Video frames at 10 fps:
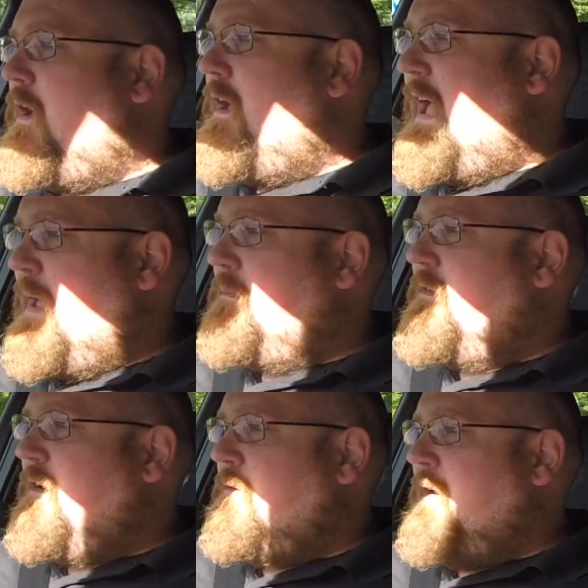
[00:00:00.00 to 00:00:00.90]
I
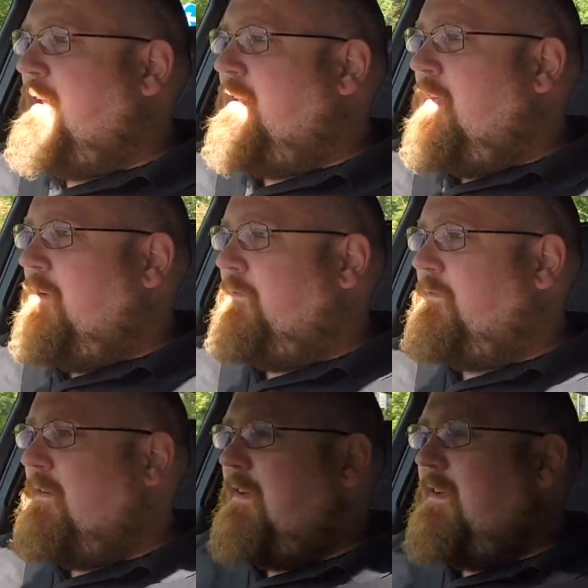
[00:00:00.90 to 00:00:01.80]
absolutely
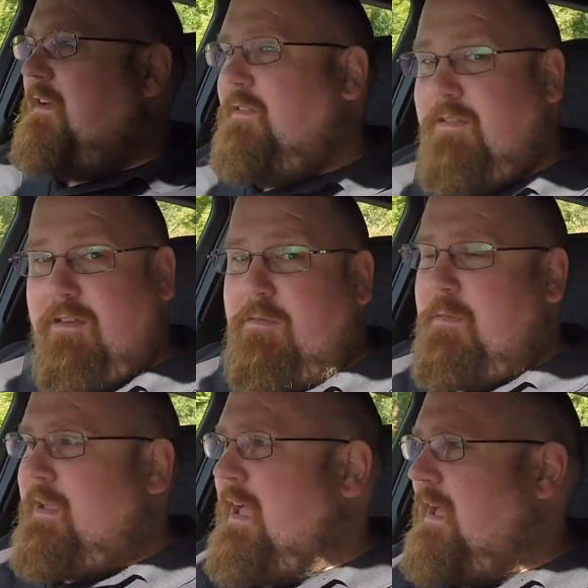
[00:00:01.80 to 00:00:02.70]
love this
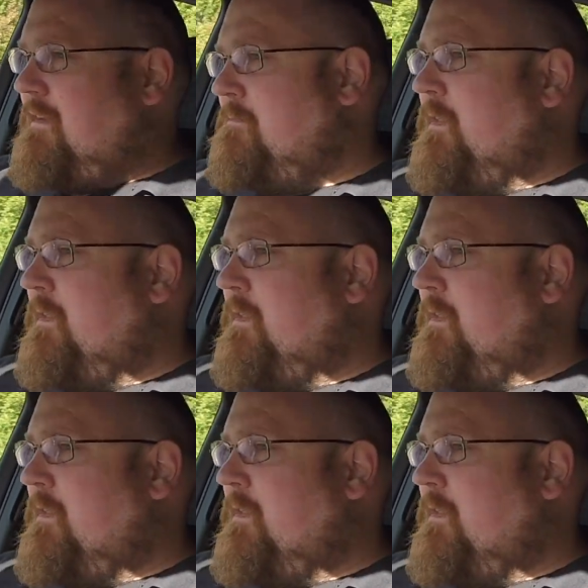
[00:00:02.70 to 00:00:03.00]
Macan.